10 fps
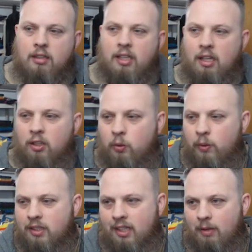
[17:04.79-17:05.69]
The other
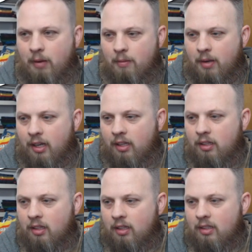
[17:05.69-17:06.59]
quick deck I made,
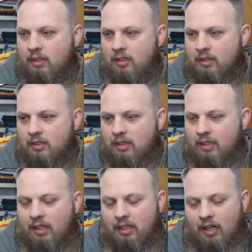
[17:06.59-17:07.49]

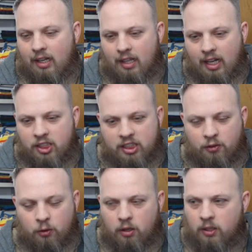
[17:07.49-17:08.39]
I think I changed a
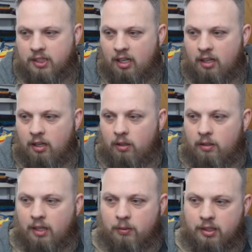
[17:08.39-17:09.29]
few cards out, and
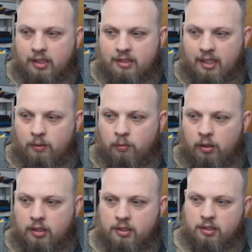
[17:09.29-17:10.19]
all I really did
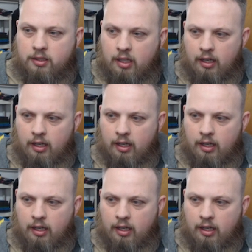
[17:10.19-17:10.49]
was